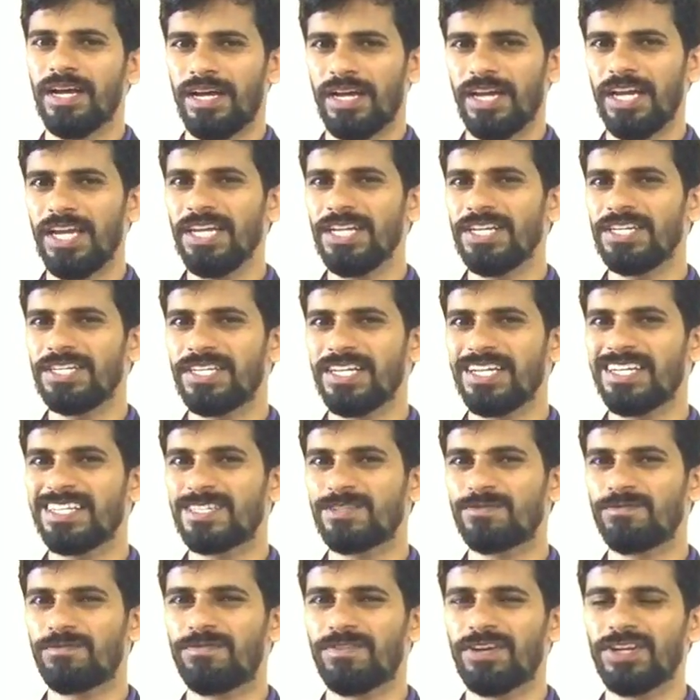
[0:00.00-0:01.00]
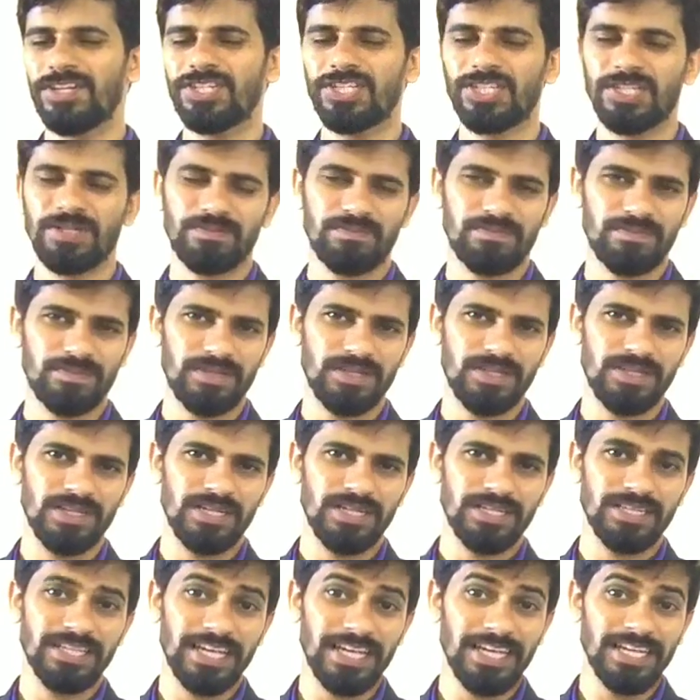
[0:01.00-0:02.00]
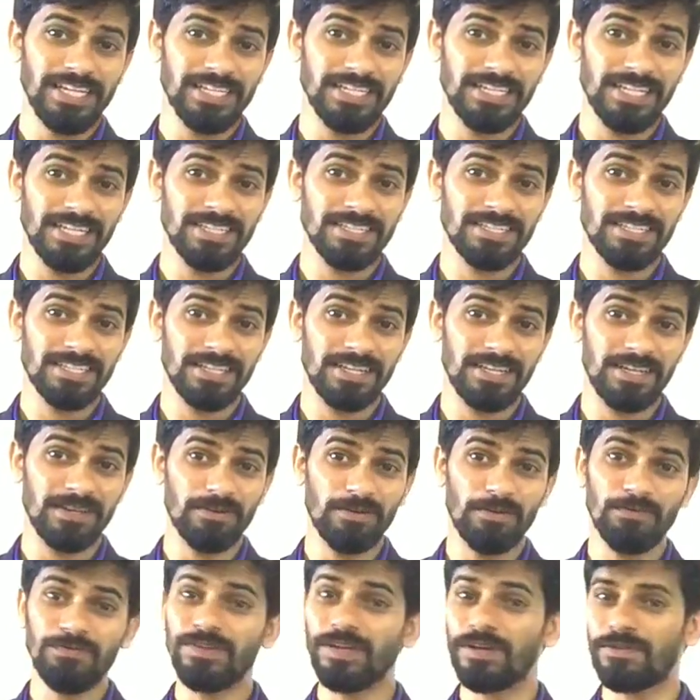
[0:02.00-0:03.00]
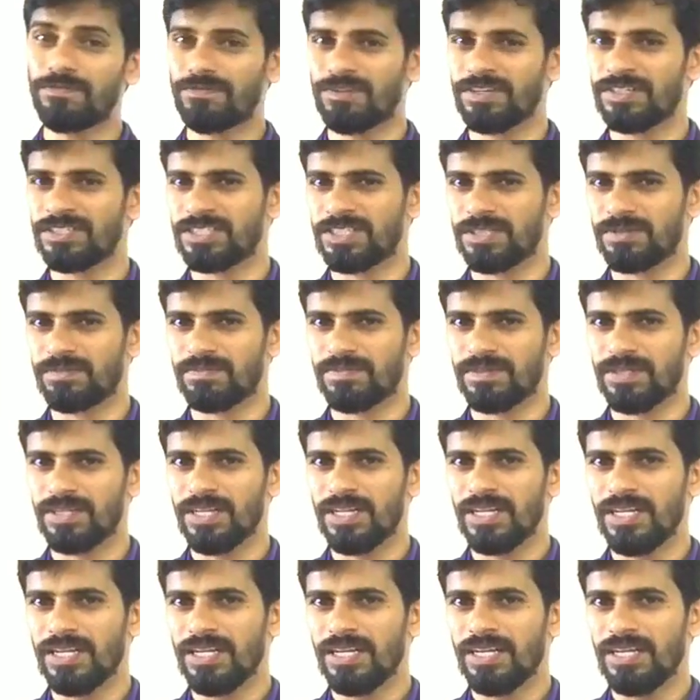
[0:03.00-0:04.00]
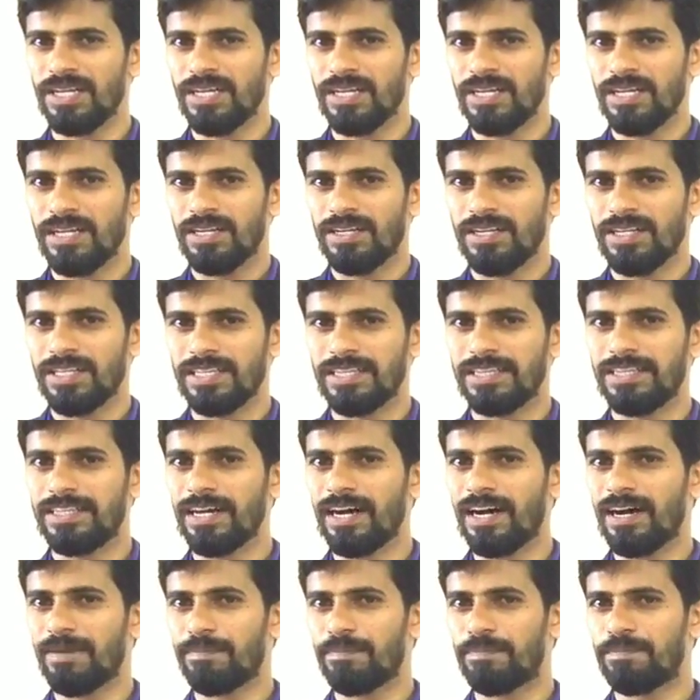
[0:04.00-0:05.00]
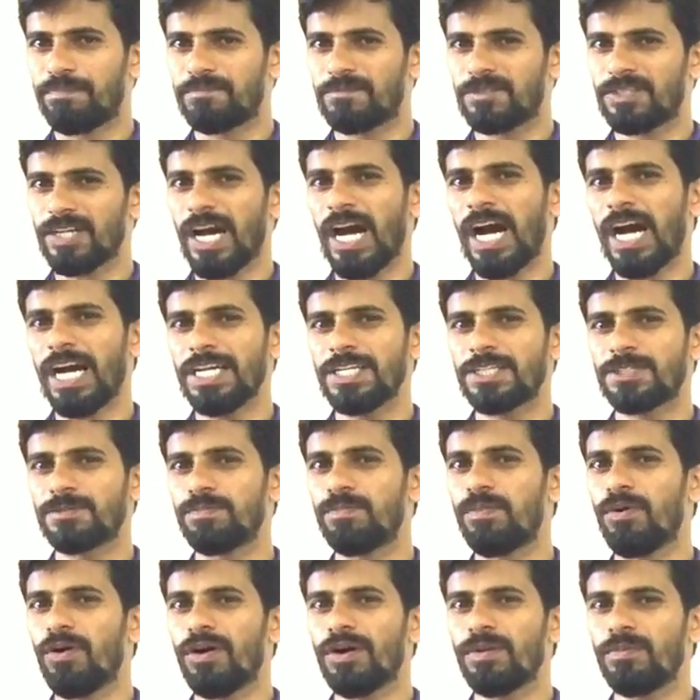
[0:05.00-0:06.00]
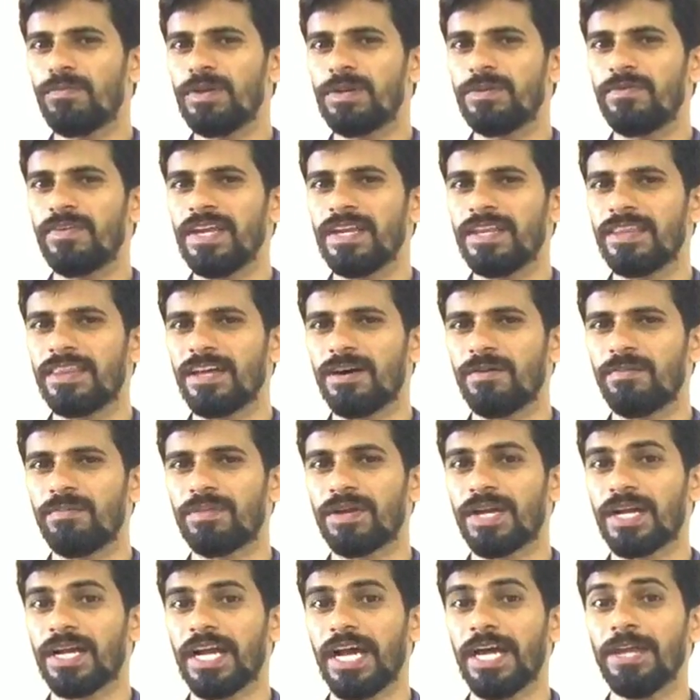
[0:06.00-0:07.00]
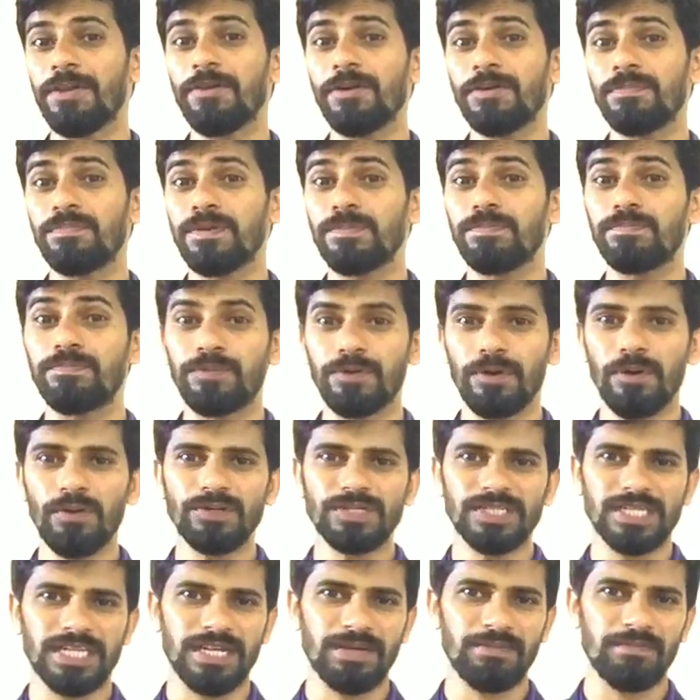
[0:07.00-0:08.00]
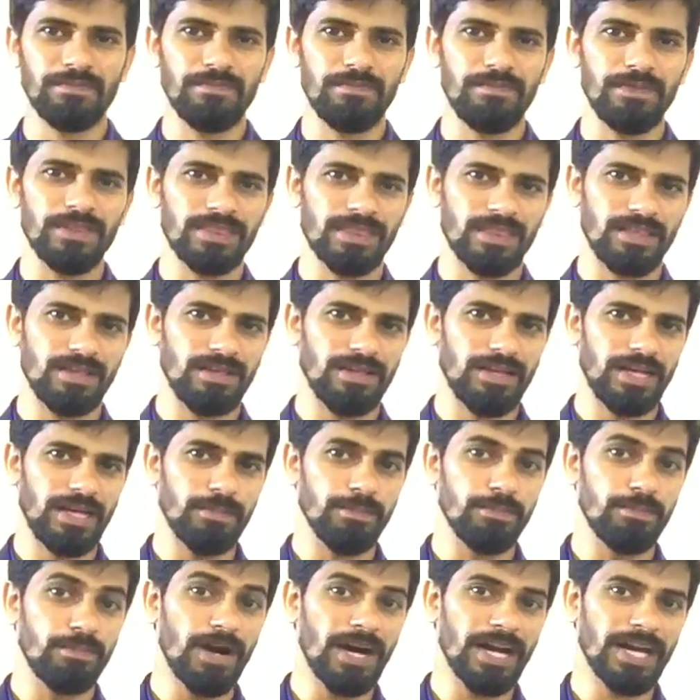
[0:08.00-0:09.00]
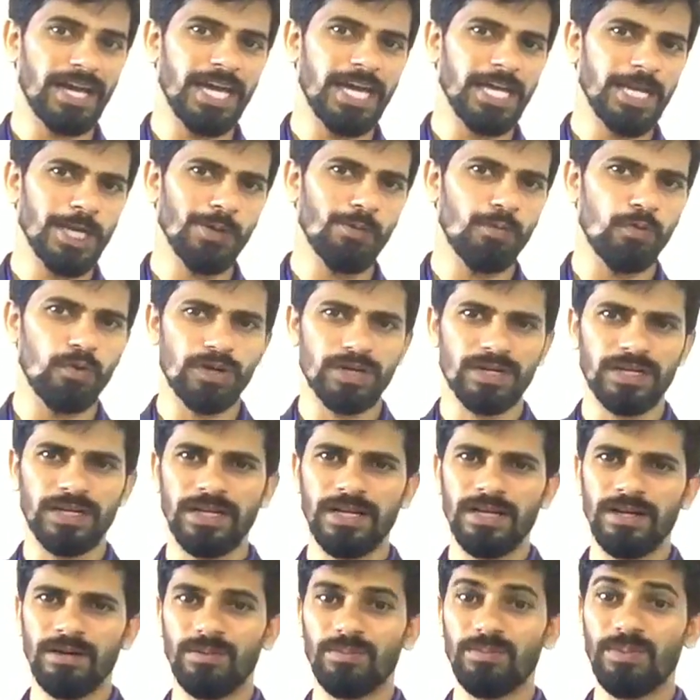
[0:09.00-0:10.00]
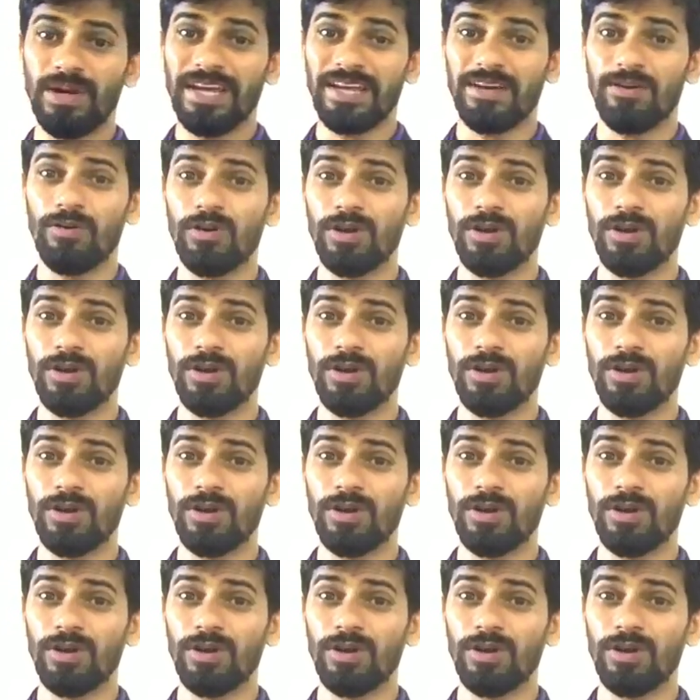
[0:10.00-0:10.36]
intense friendship, the intensity of their friendship. The tight bond between them cannot be broken by anyone, by